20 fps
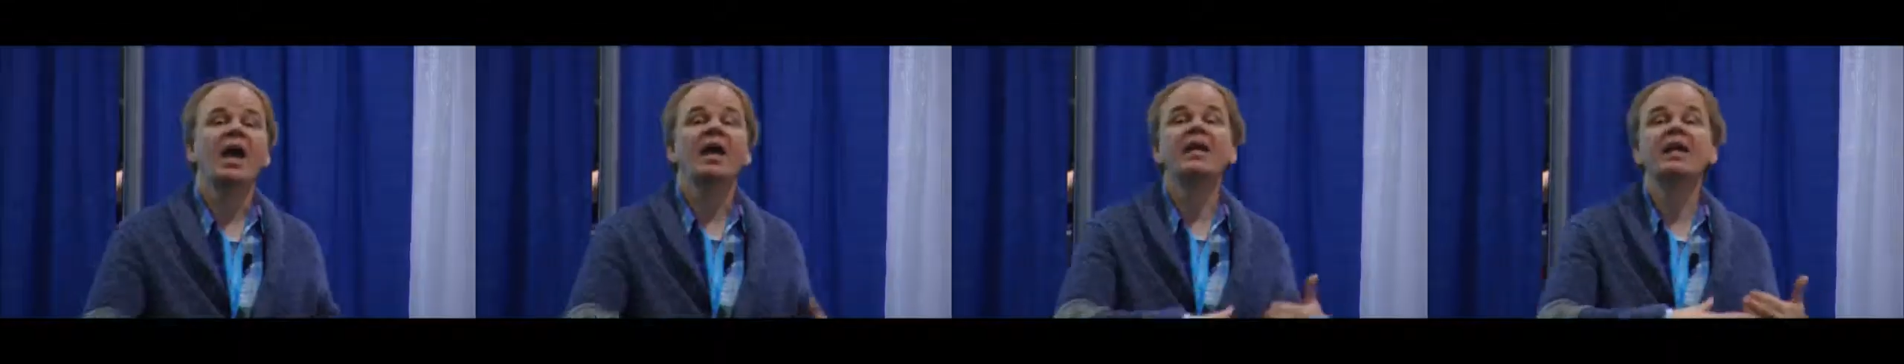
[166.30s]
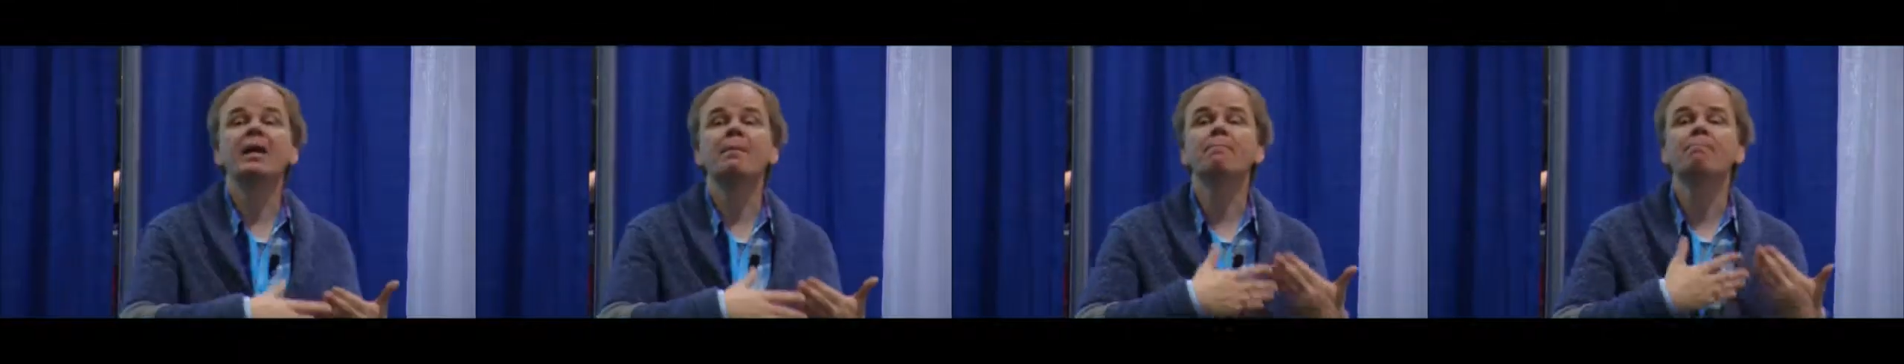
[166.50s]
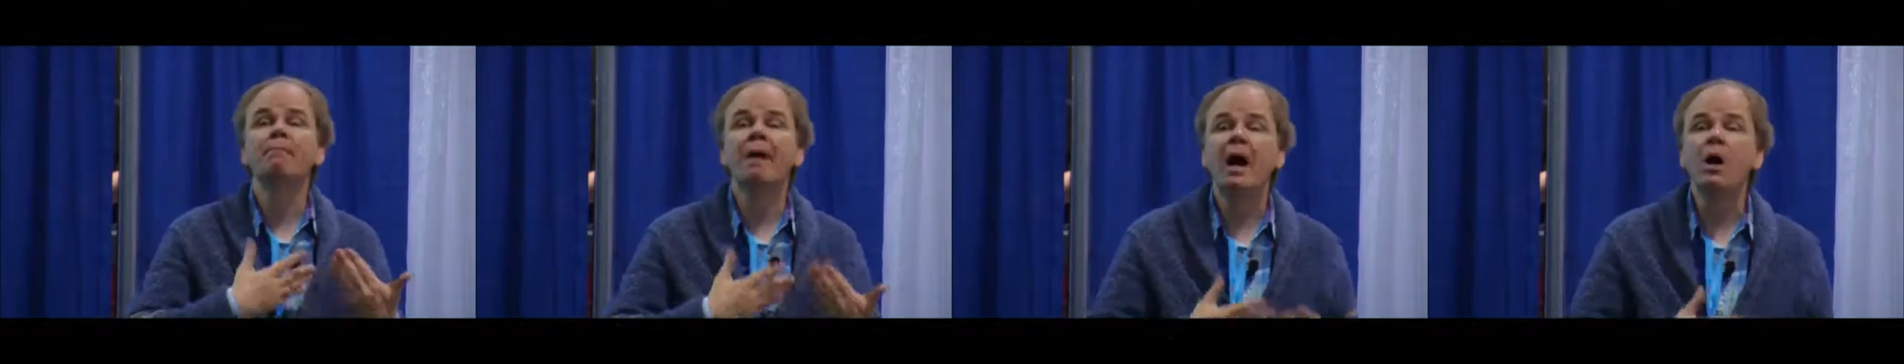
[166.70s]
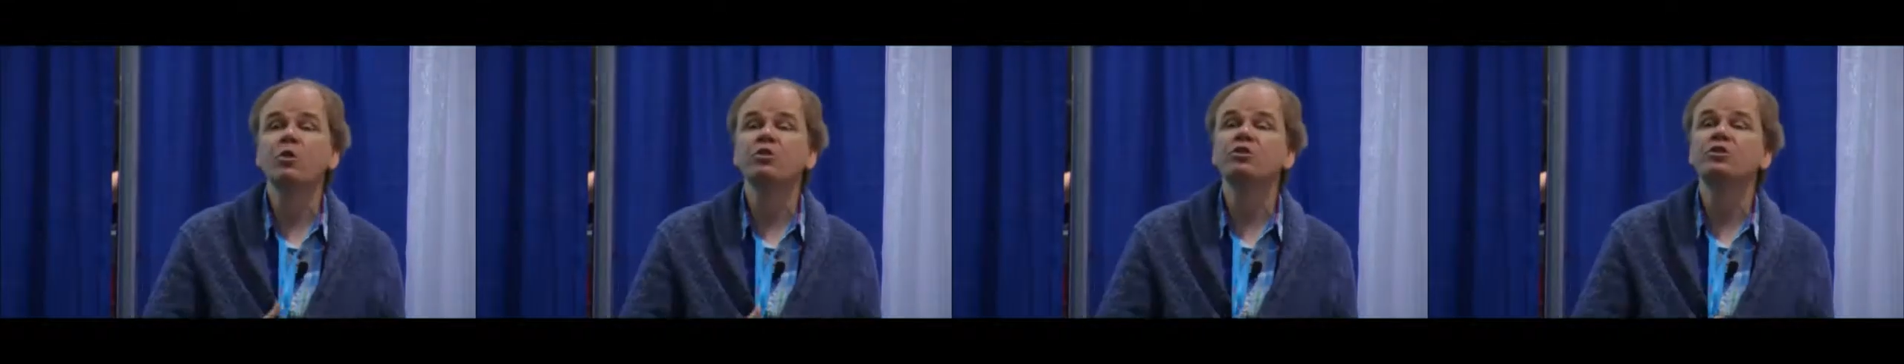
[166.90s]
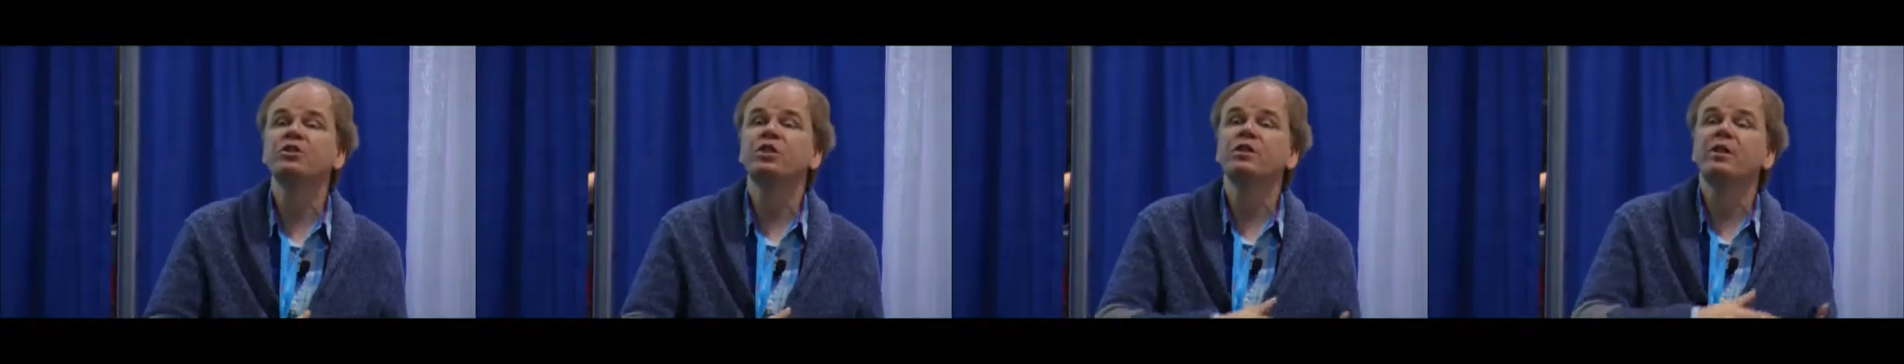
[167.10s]
And it
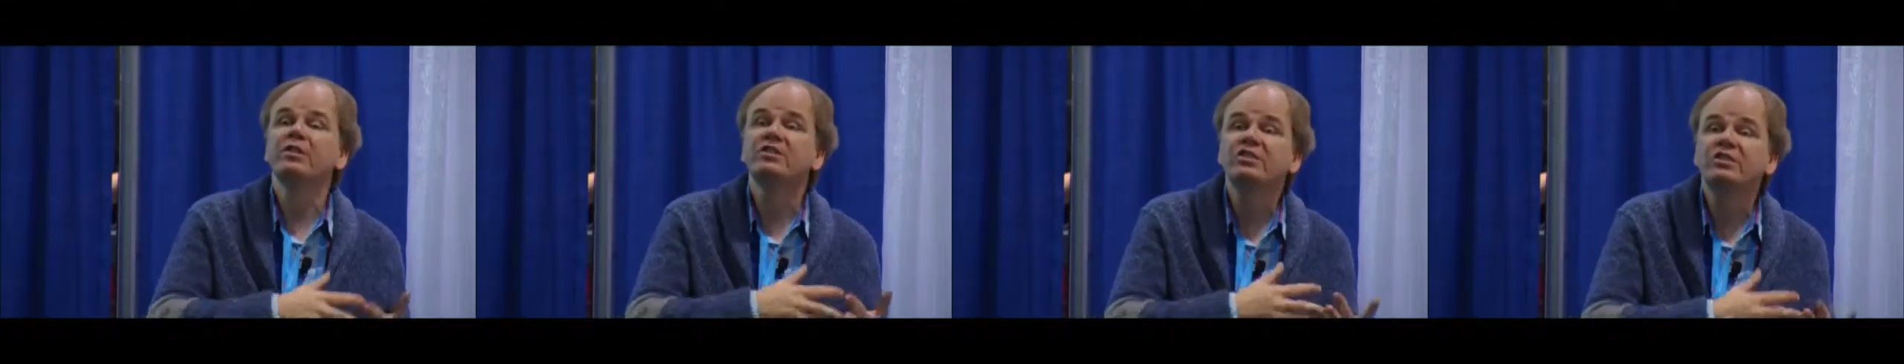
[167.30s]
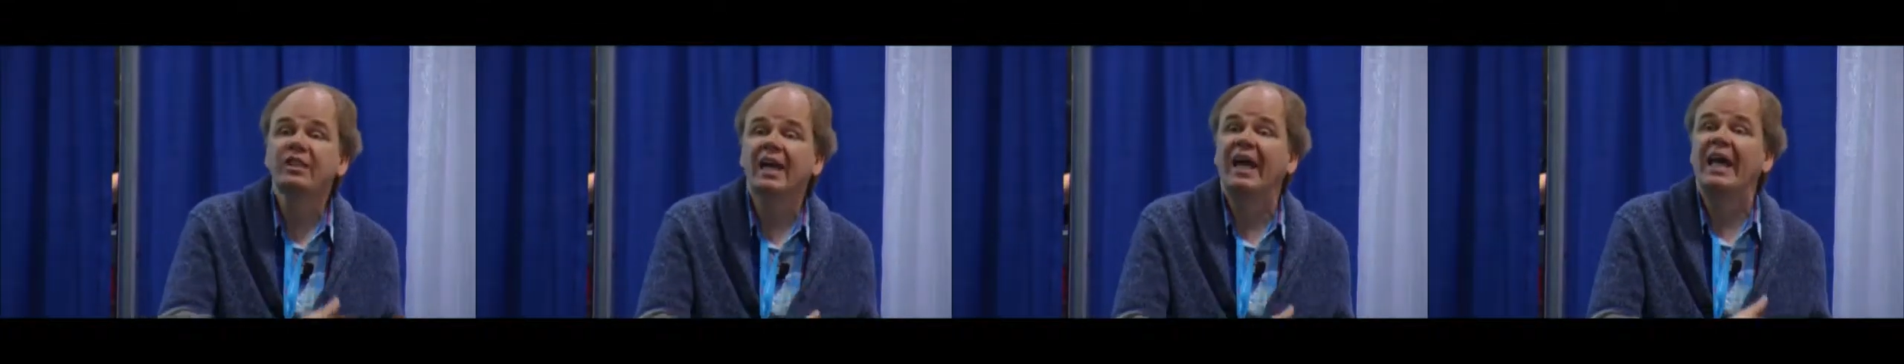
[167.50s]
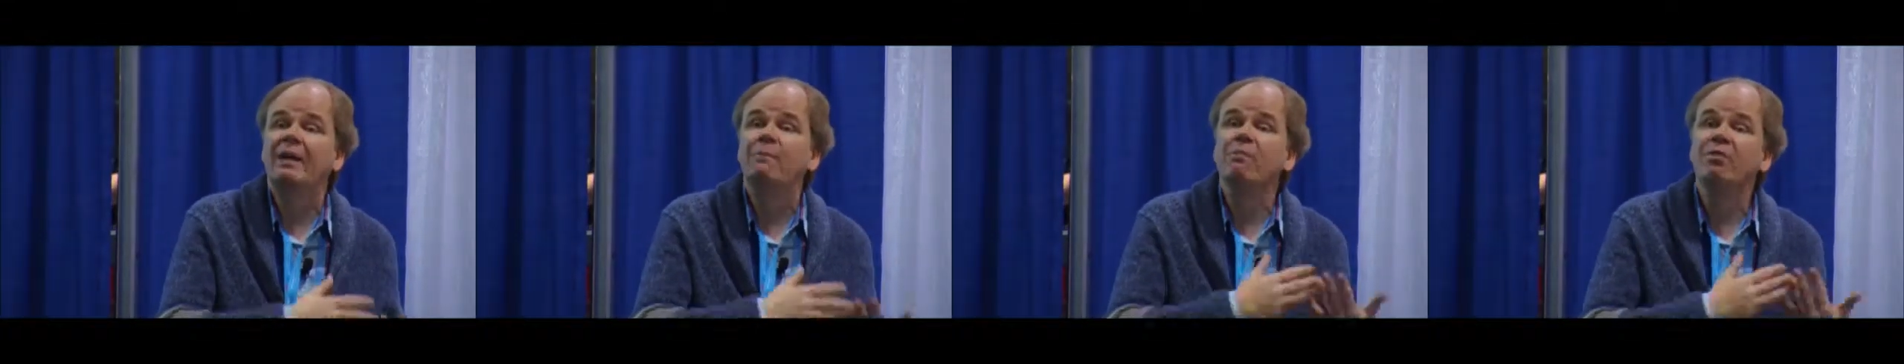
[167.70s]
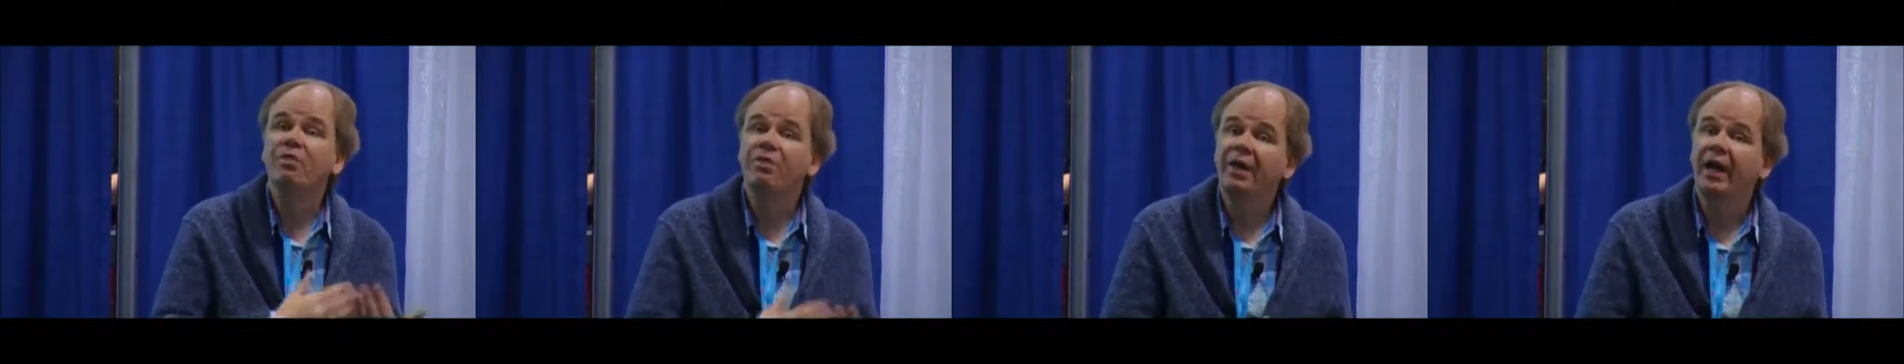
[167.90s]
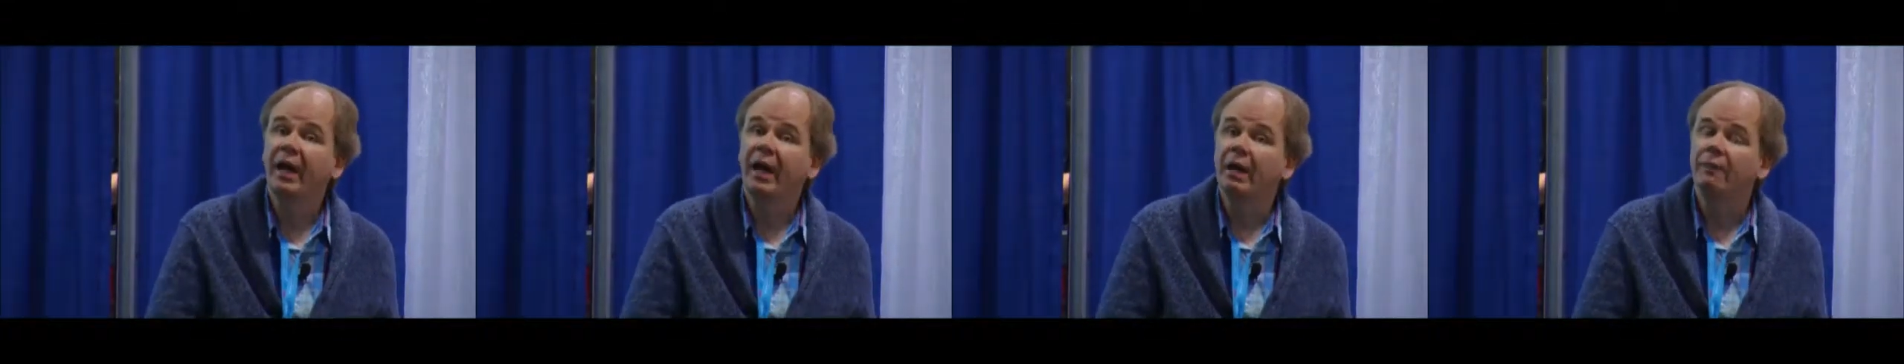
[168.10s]
amounts to the same
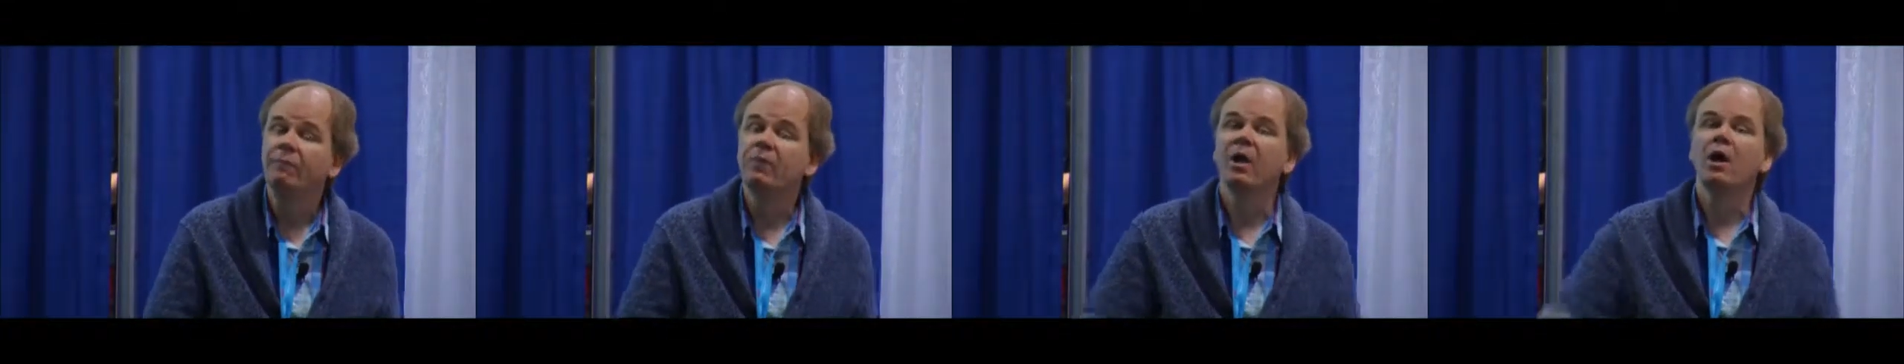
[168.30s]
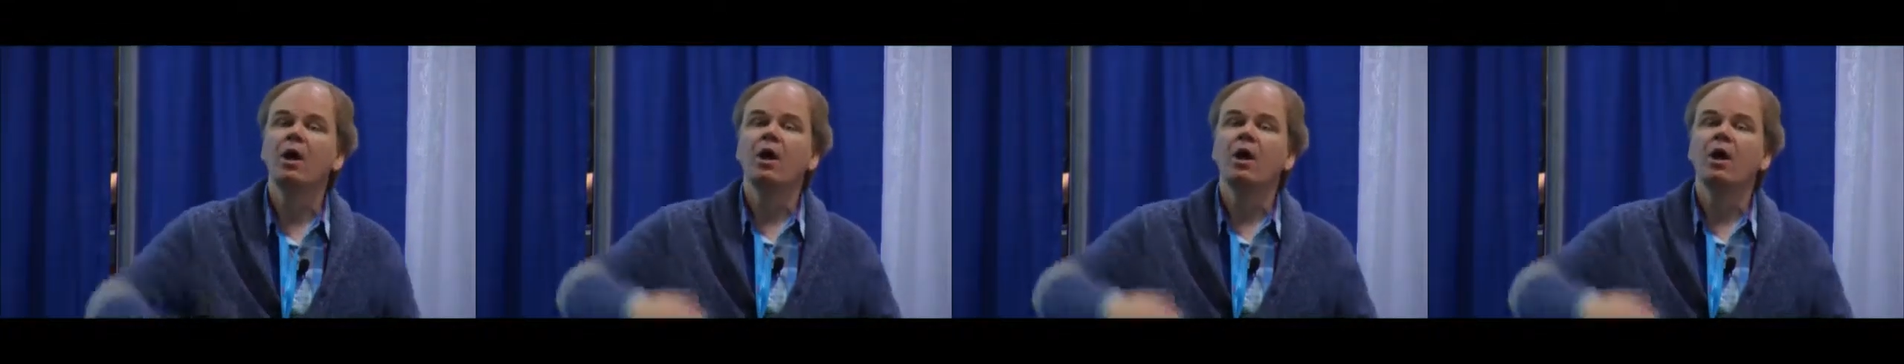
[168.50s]
thing.